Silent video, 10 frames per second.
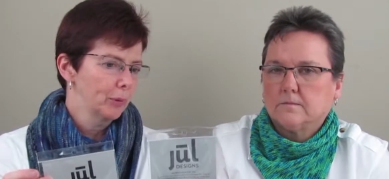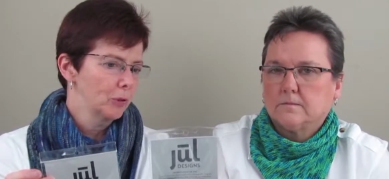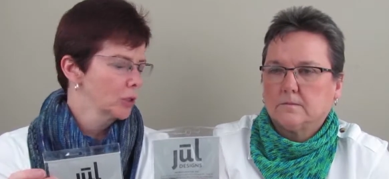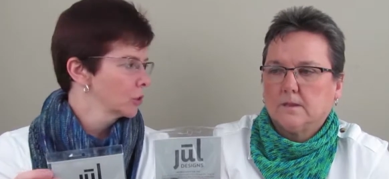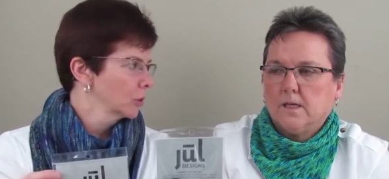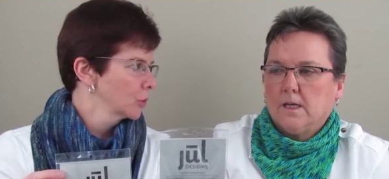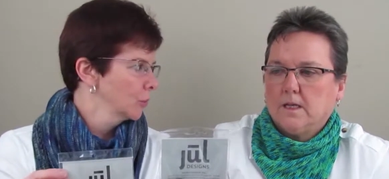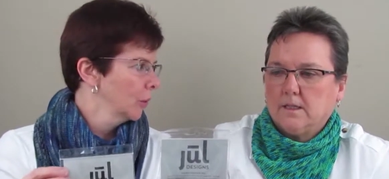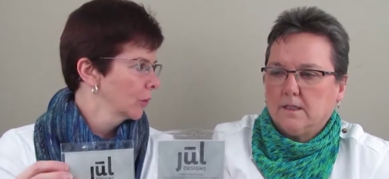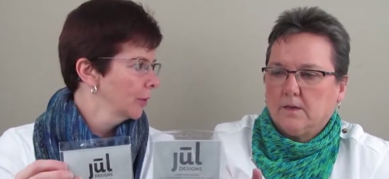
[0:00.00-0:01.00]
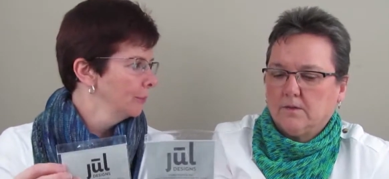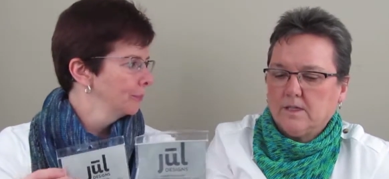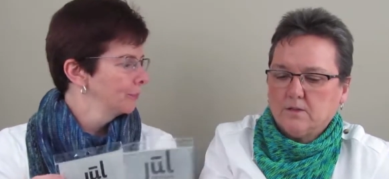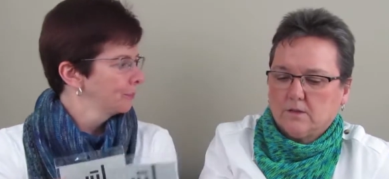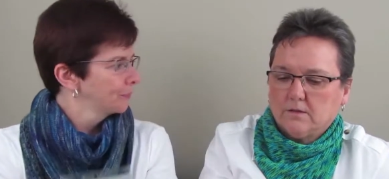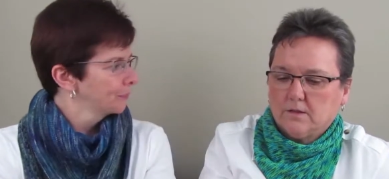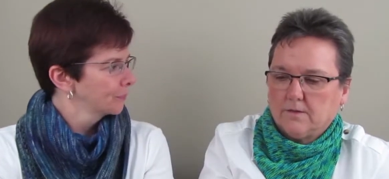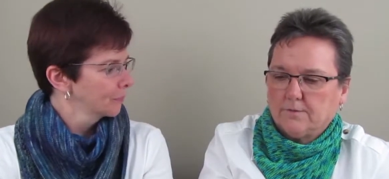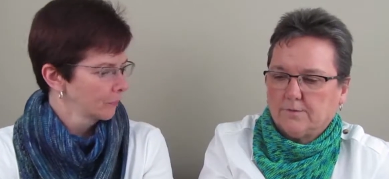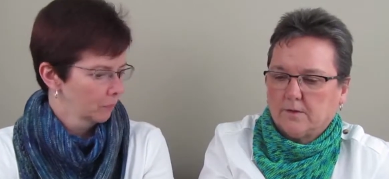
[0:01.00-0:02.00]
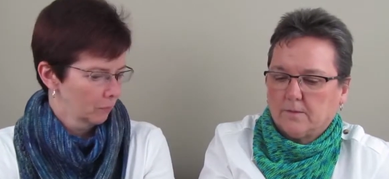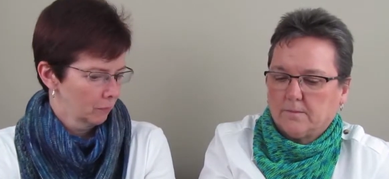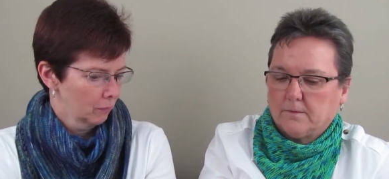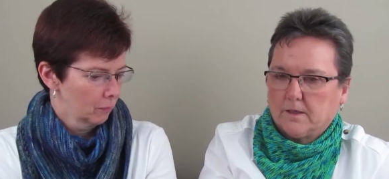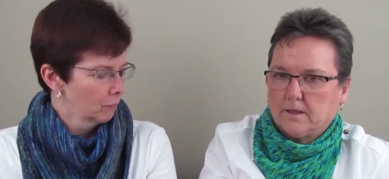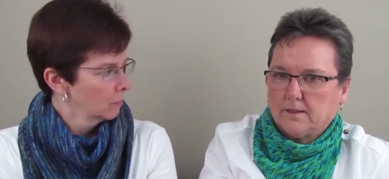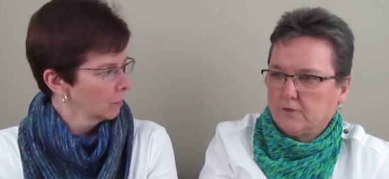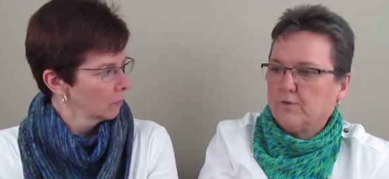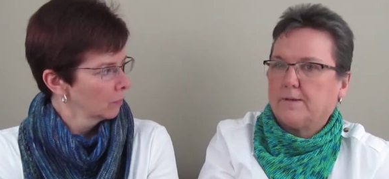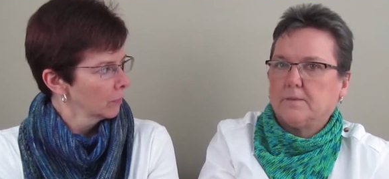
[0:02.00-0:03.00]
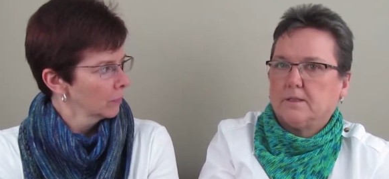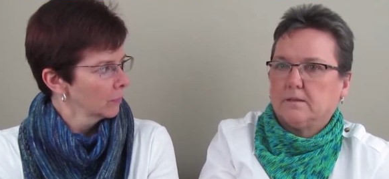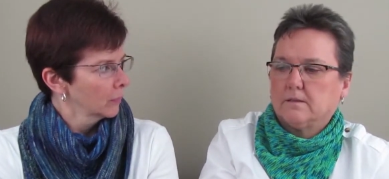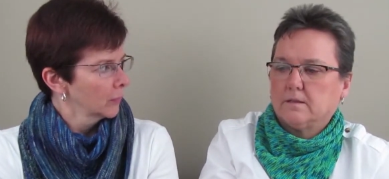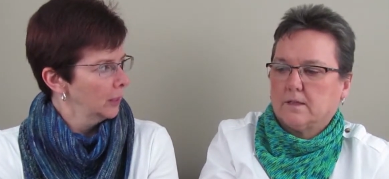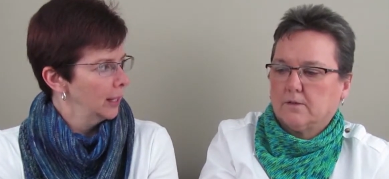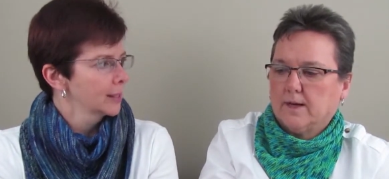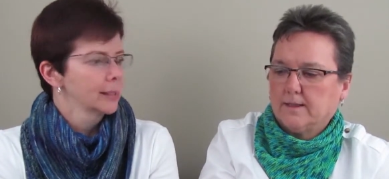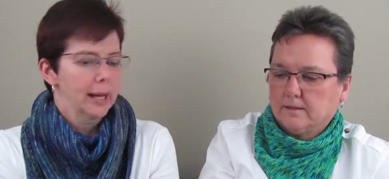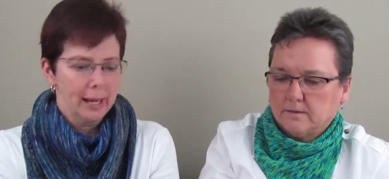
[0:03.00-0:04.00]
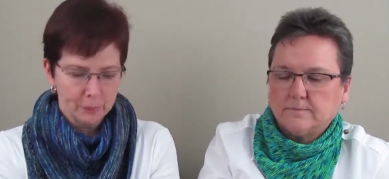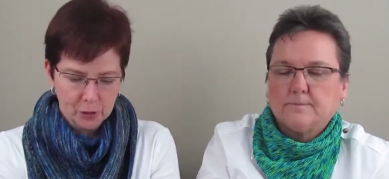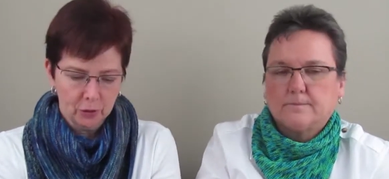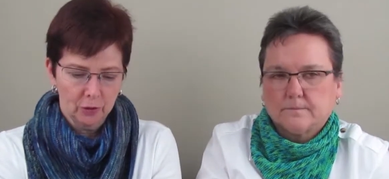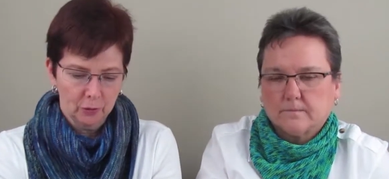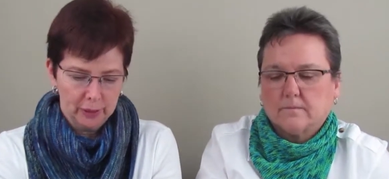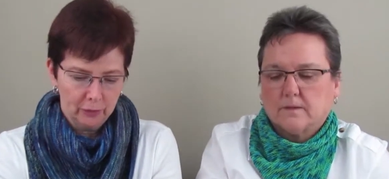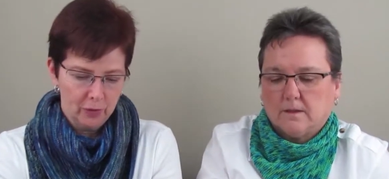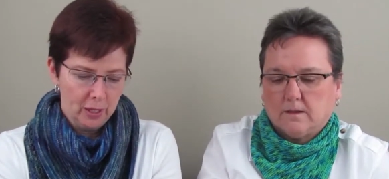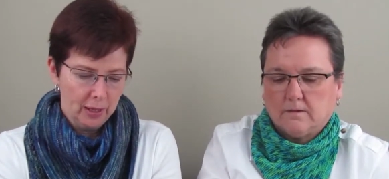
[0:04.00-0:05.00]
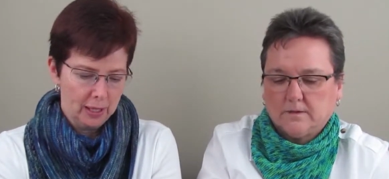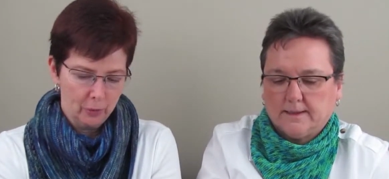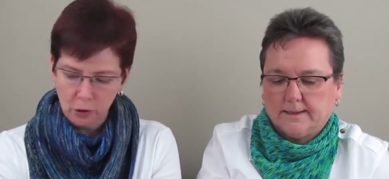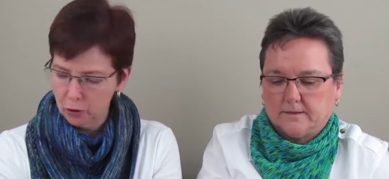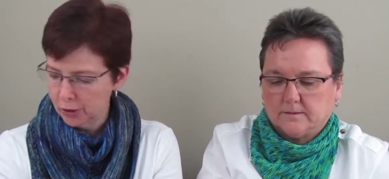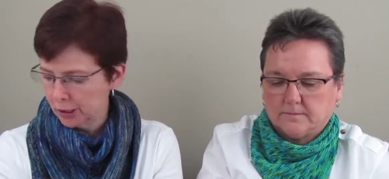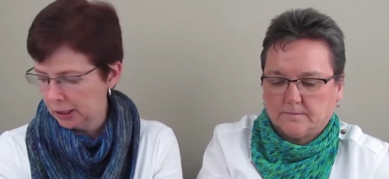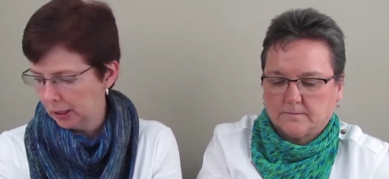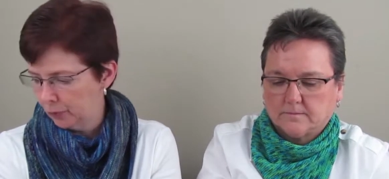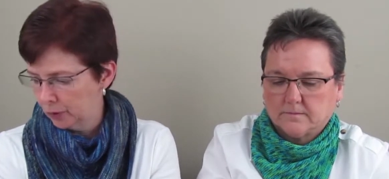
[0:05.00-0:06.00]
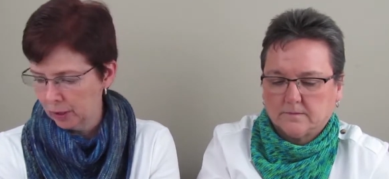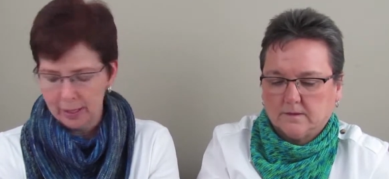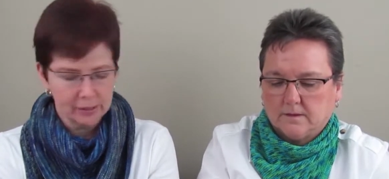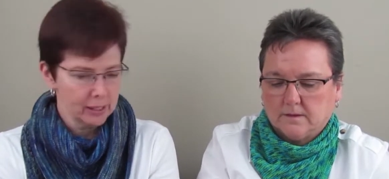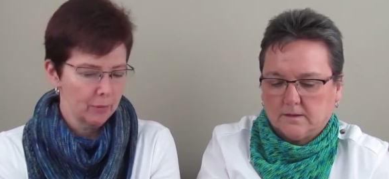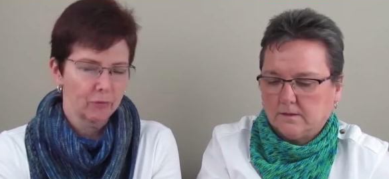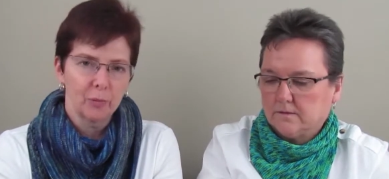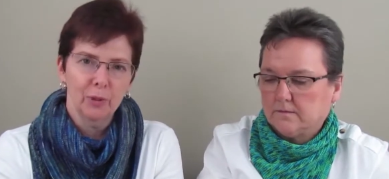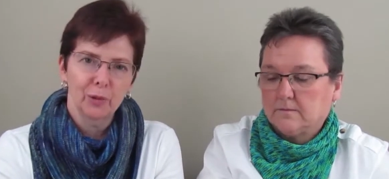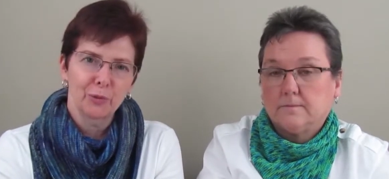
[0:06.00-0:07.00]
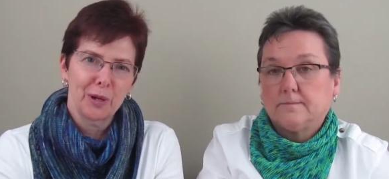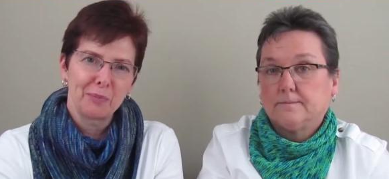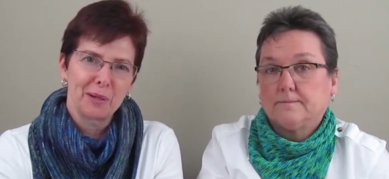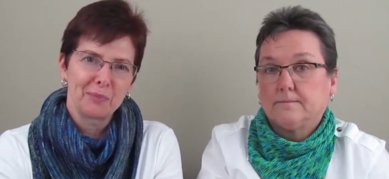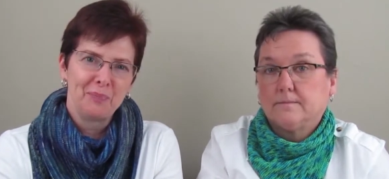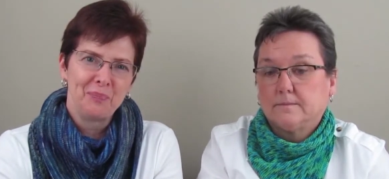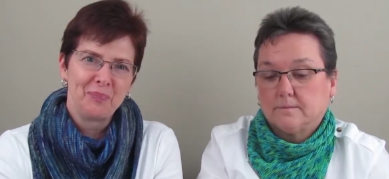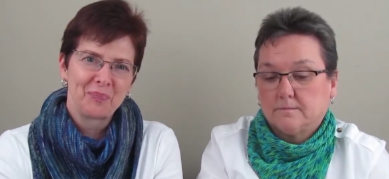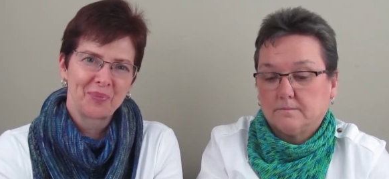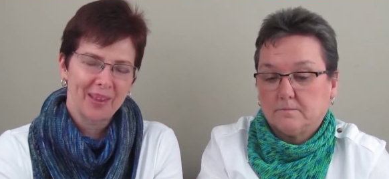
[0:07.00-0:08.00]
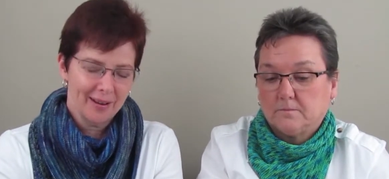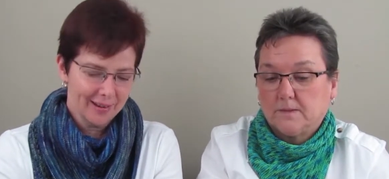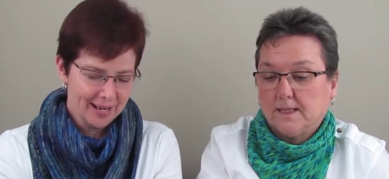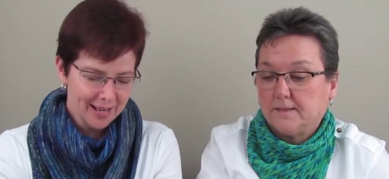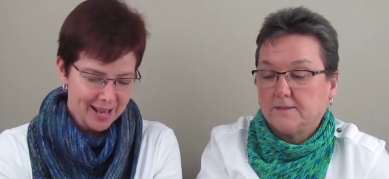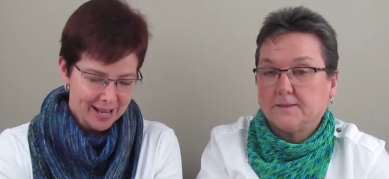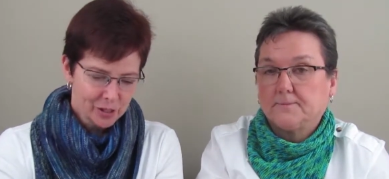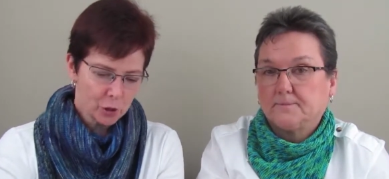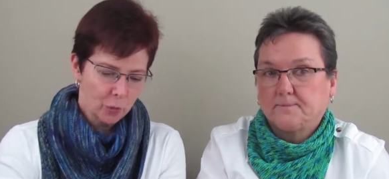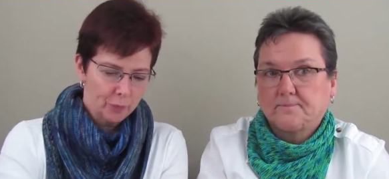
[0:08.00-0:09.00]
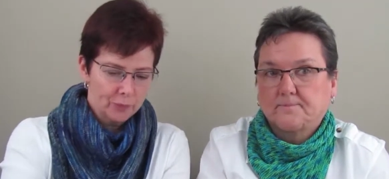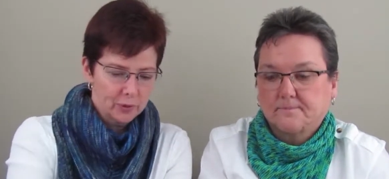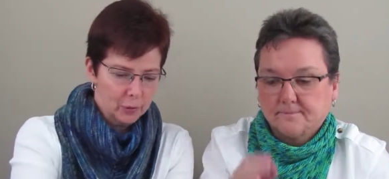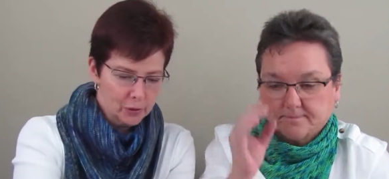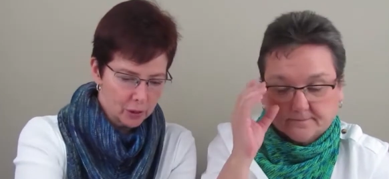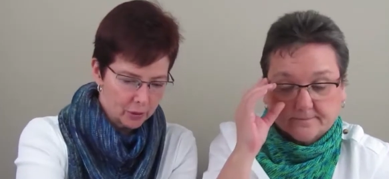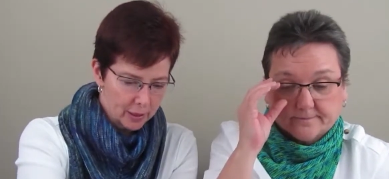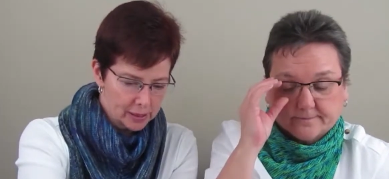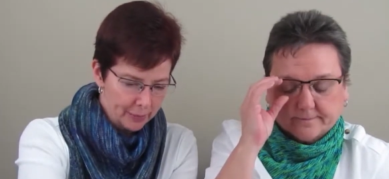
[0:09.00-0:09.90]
Speaker 1: I purchased those both.
Speaker 2: Now, these all come from uh, Little Red Mittens, Yes, correct?
Speaker 1: absolutely. Everything okay. that we're going to see will, has come from Little Red Mittens. All right. Nice. So those are